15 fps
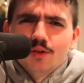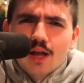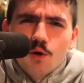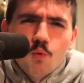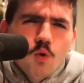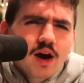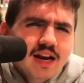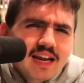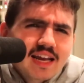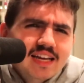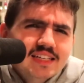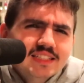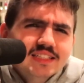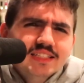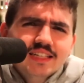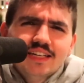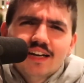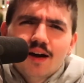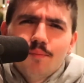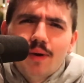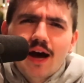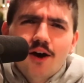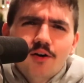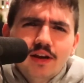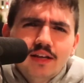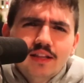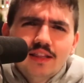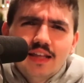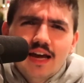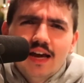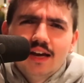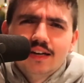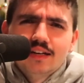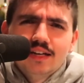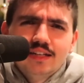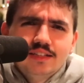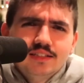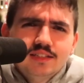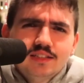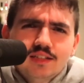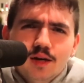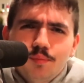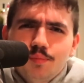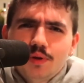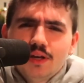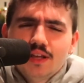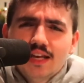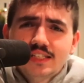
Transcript: Like, what is it about it that is appeal?